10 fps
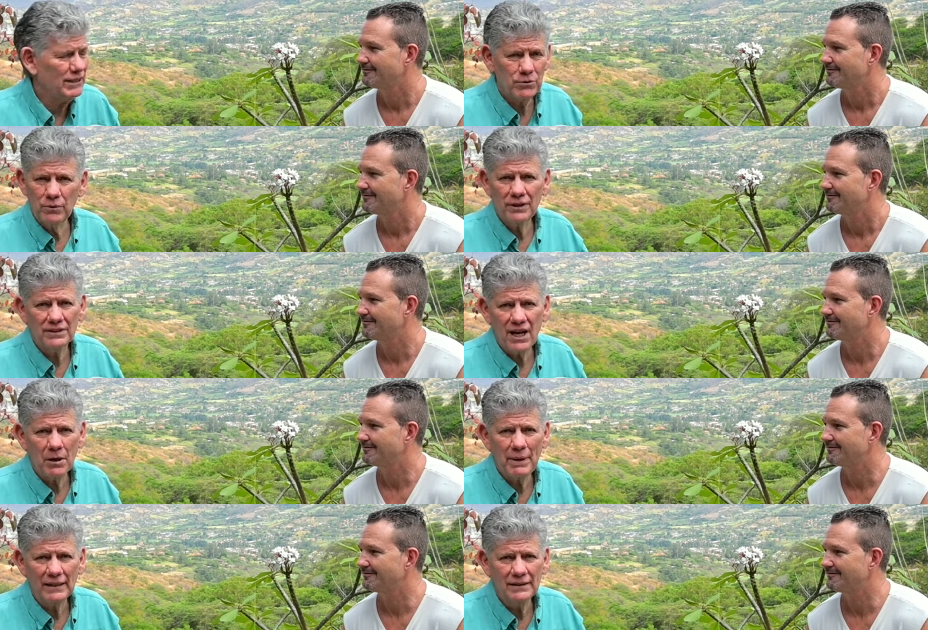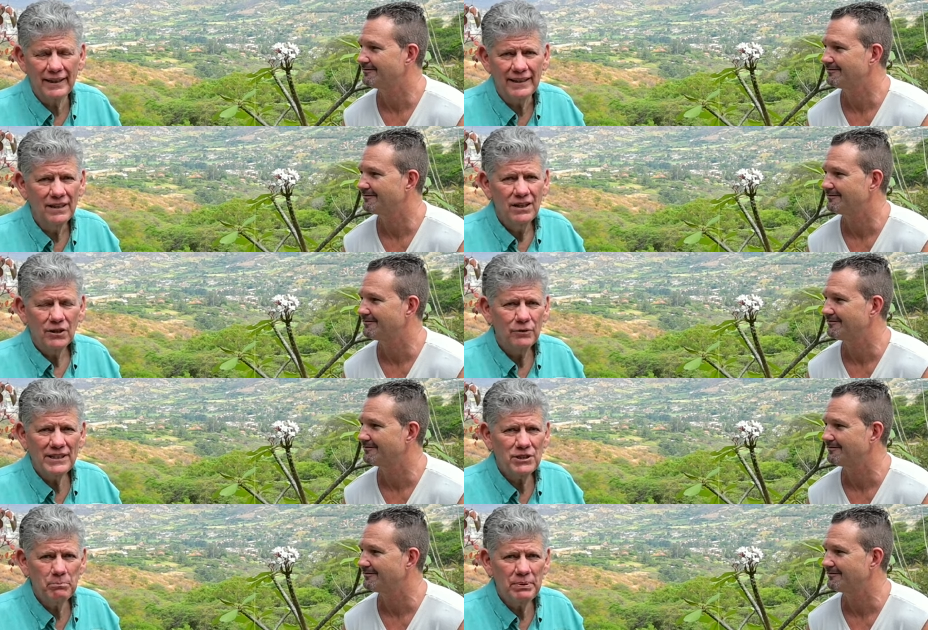Speaker 1: that's what we're going to talk about today,
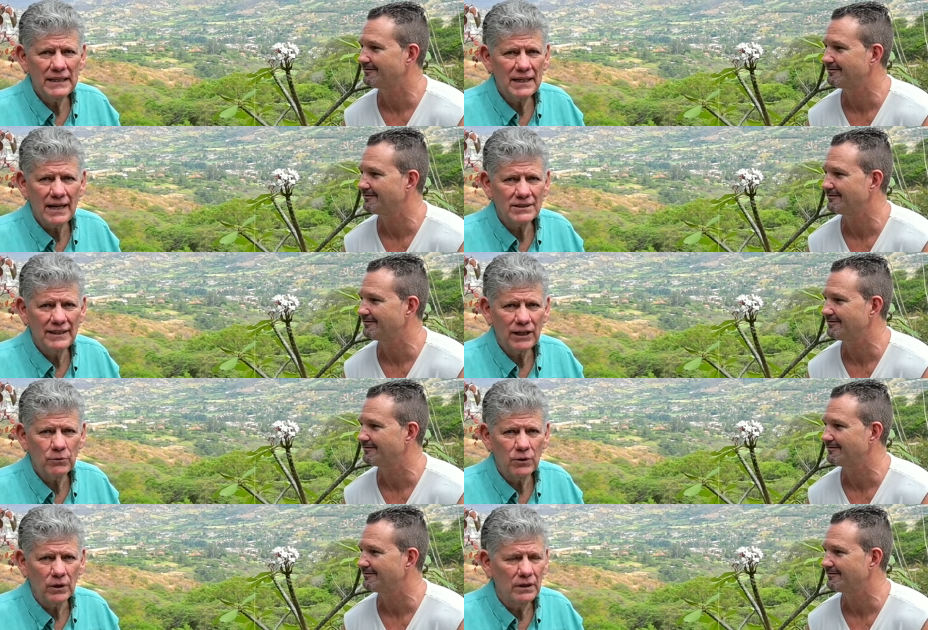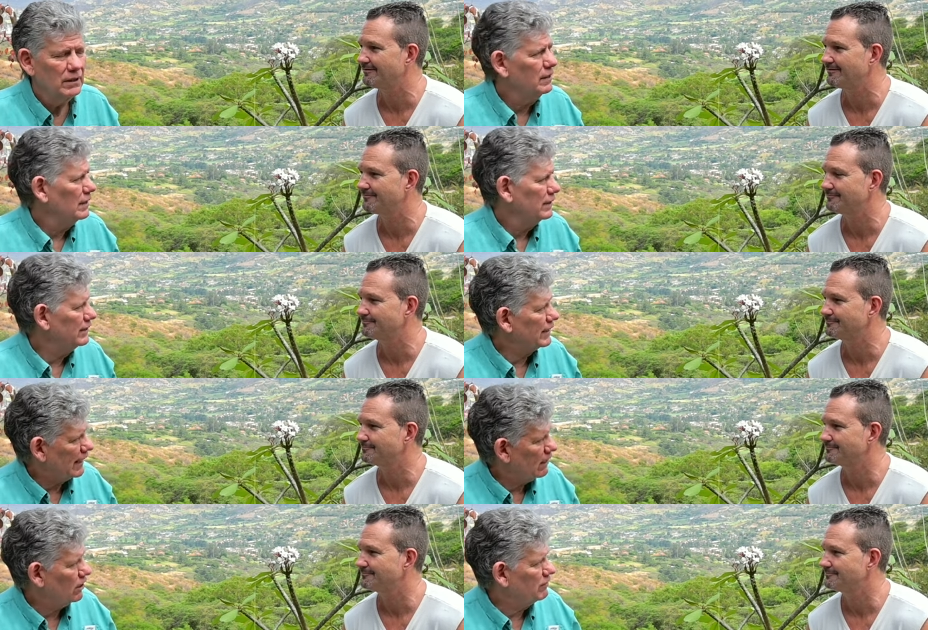raising peacocks in Ecuador. Nick,
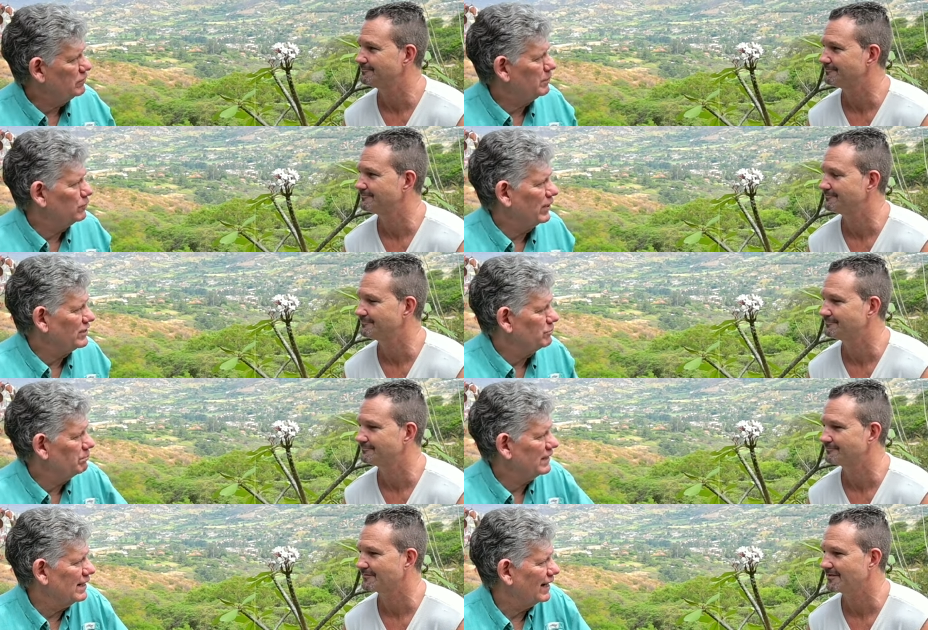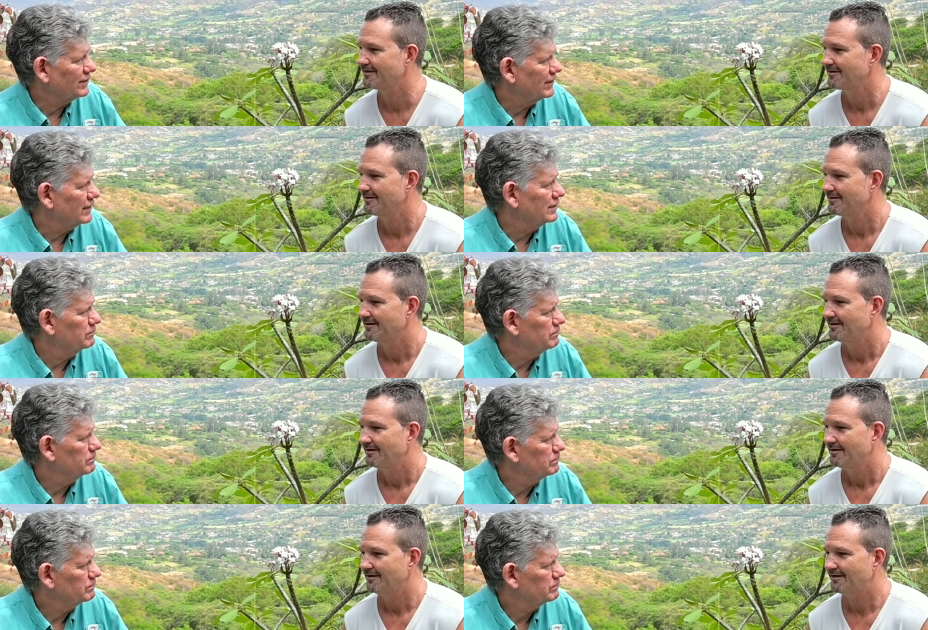how long have you been raising peacocks here?
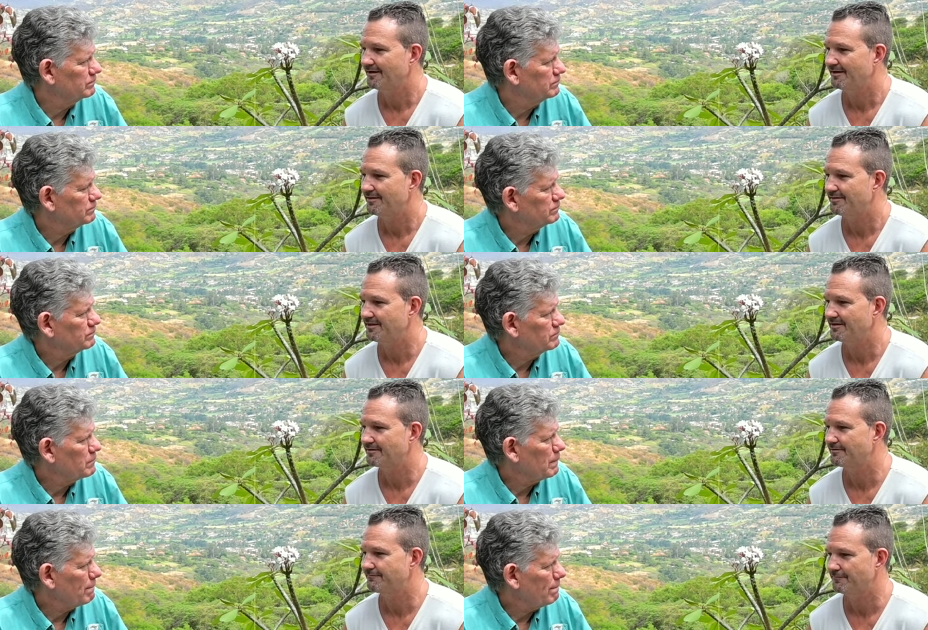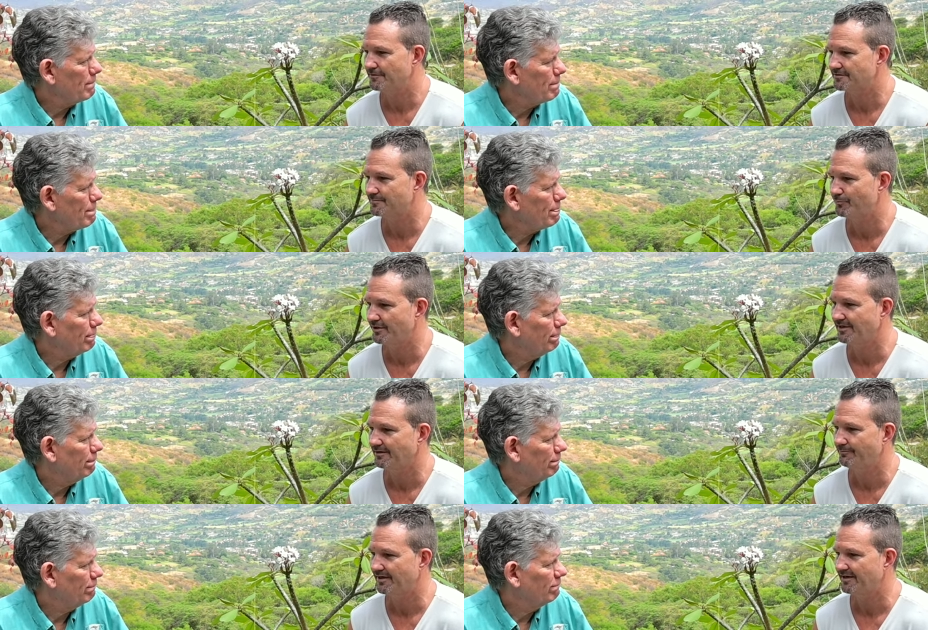
Speaker 2: I think the first
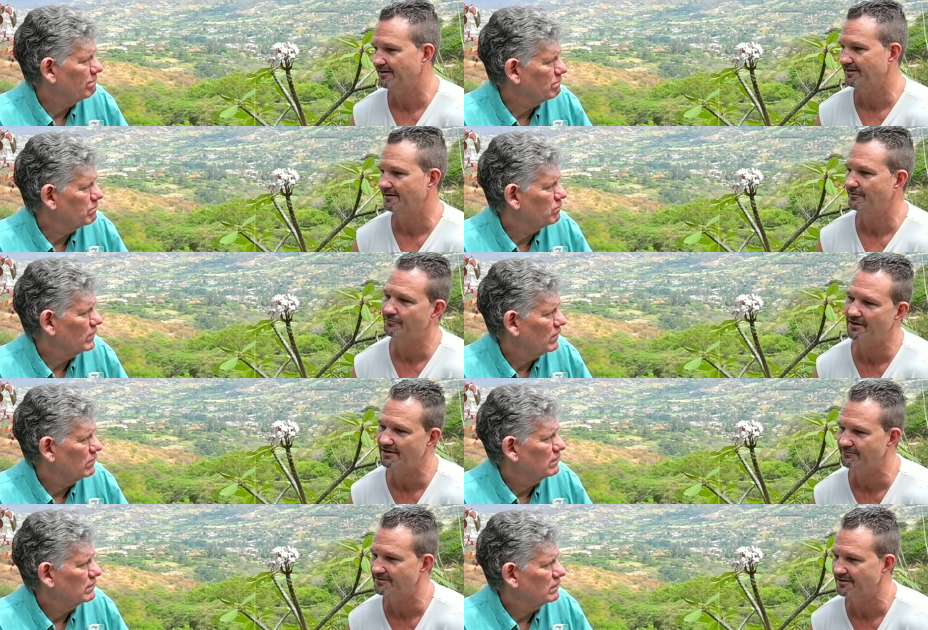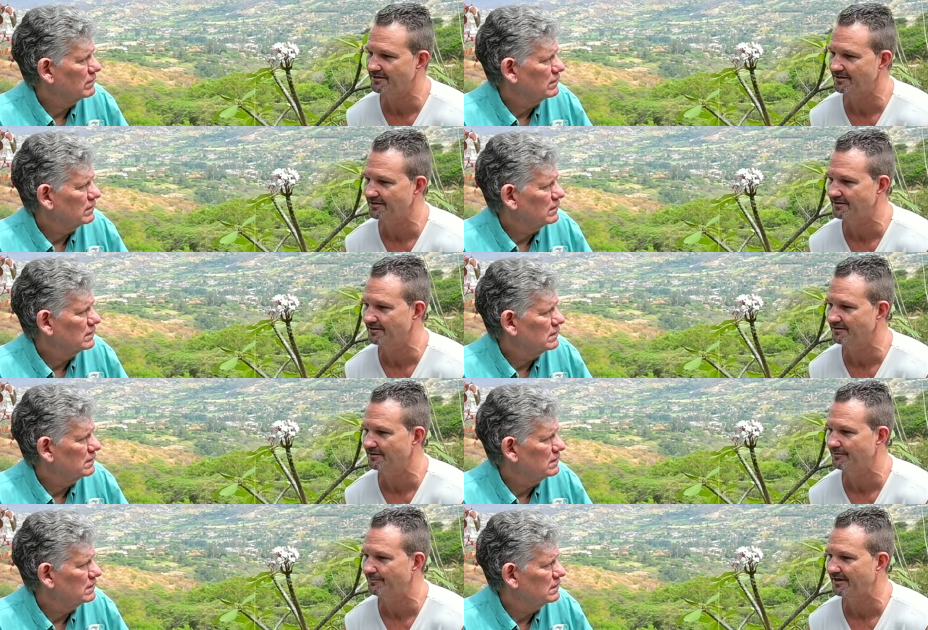breeding pair arrived here
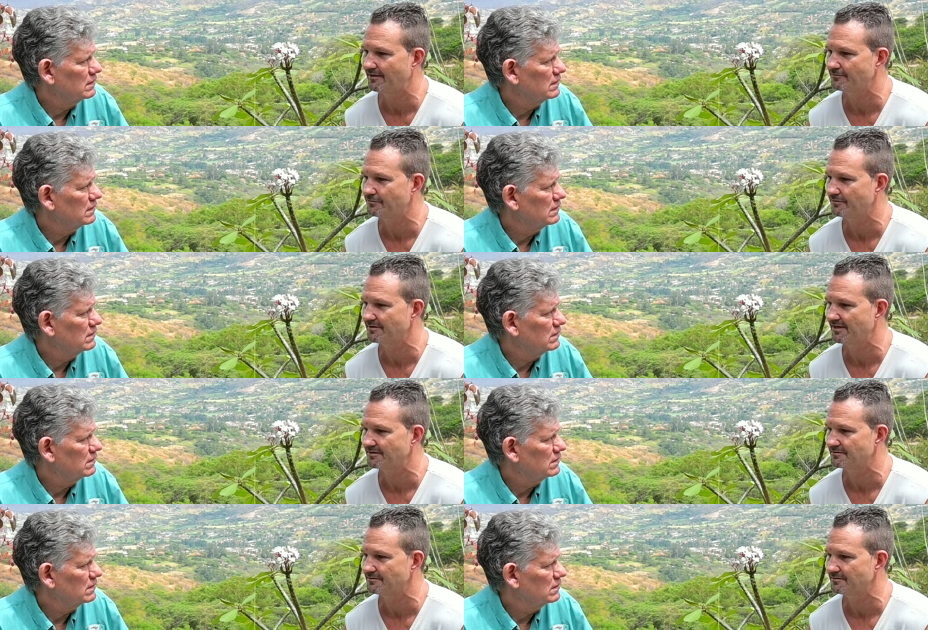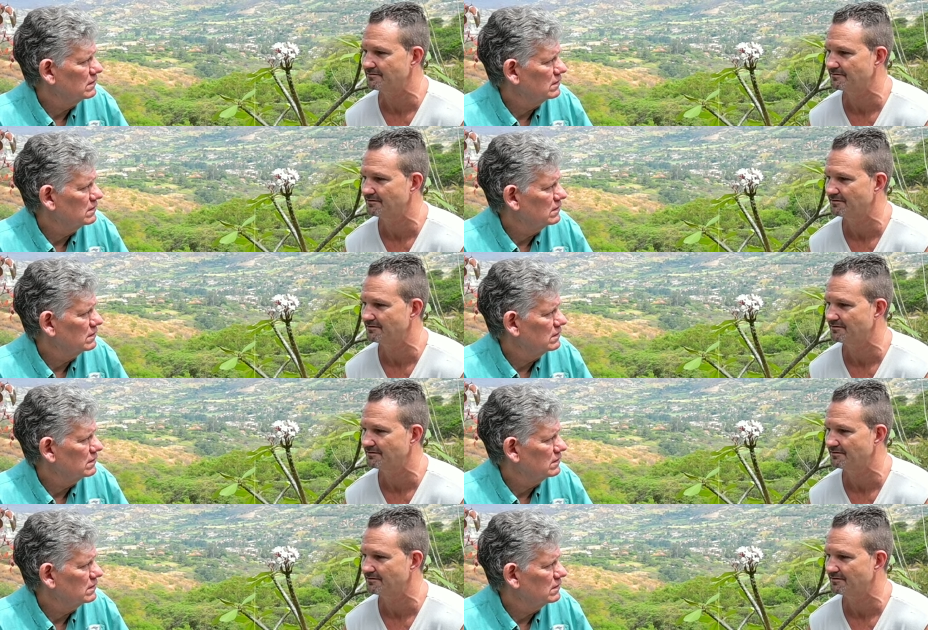in about two thousand